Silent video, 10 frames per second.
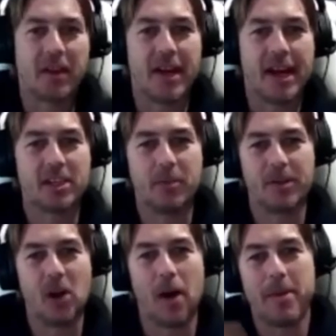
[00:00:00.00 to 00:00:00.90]
connection with
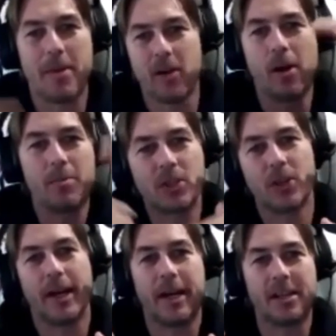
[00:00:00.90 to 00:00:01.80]
Nightmare on Elm
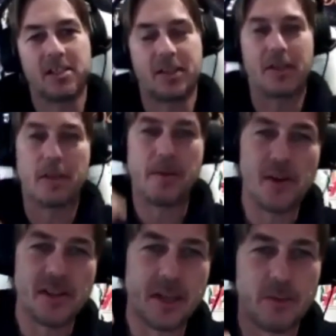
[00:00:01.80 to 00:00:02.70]
Street is that the
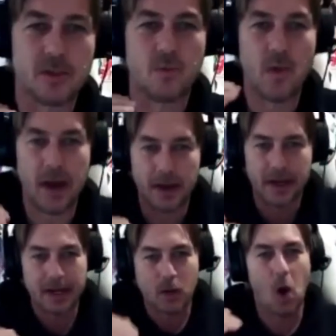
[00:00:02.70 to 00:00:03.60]
music was
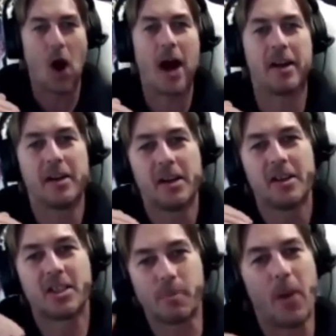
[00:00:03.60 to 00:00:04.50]
really quite
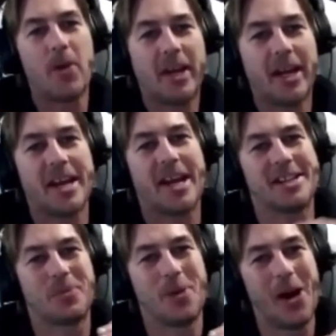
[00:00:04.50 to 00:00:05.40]
spooky
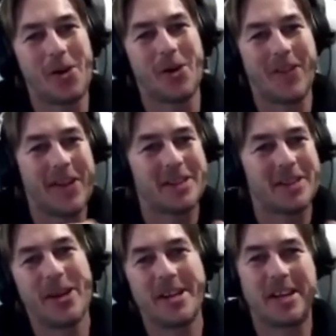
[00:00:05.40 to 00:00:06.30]
as well, and that's
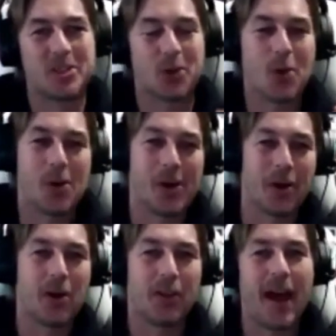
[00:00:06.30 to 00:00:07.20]
where you can draw a
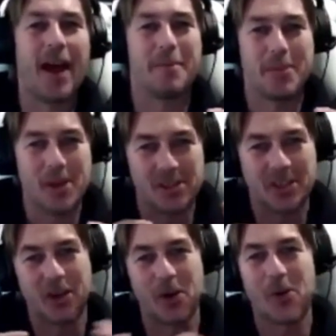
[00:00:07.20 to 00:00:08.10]
lot of that
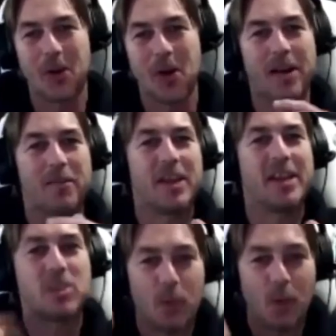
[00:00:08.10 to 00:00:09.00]
musical kind of
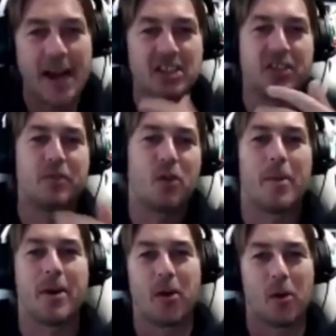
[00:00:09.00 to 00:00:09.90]
inspiration from
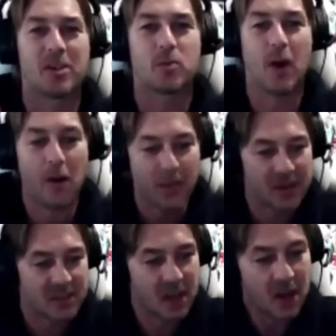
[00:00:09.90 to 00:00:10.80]
it all as well, that
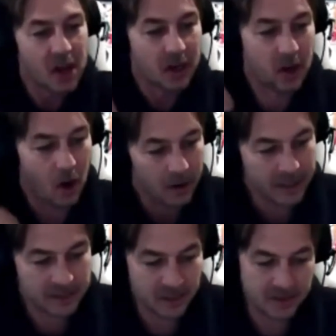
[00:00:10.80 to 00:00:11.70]
has gone
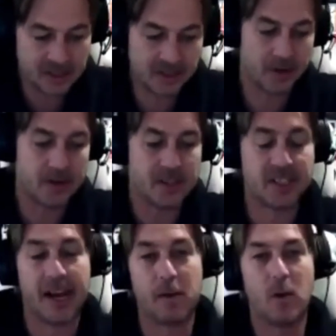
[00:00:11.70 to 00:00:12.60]
into this Through the
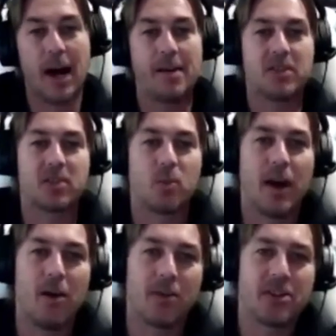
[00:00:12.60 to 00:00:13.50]
Soundwaves as
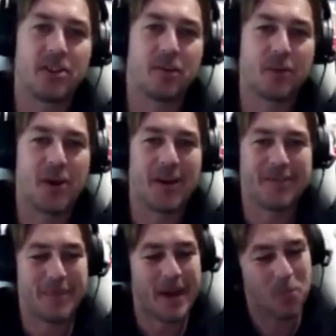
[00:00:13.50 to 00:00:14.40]
well, that you've kind
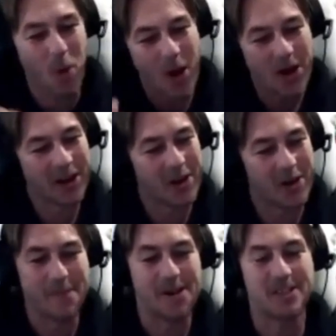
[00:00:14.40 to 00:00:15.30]
of been working on
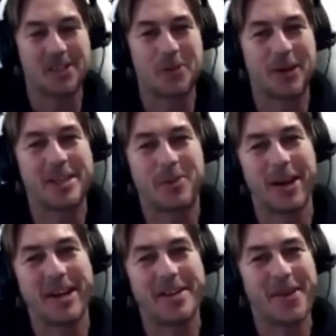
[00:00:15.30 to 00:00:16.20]
most of
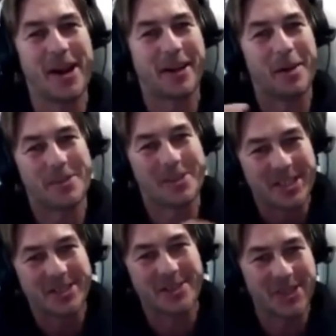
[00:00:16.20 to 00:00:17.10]
2020. You've had a couple of
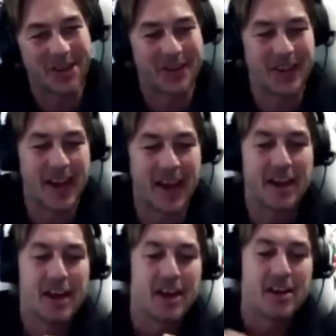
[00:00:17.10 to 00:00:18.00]
singles here and there.
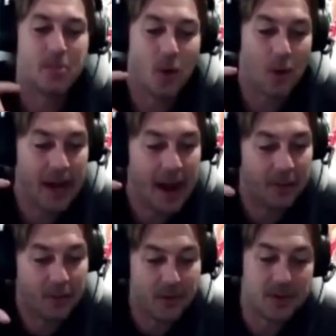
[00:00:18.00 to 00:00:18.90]
You brought out
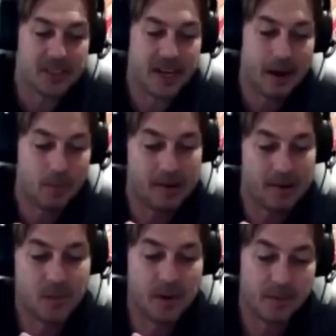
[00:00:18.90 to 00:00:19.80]
Through the Soundwaves
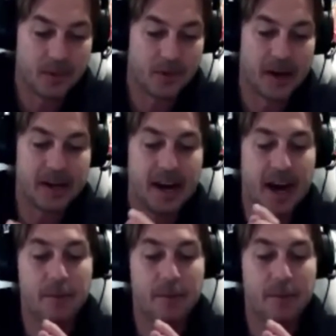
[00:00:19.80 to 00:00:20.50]
Volume 3,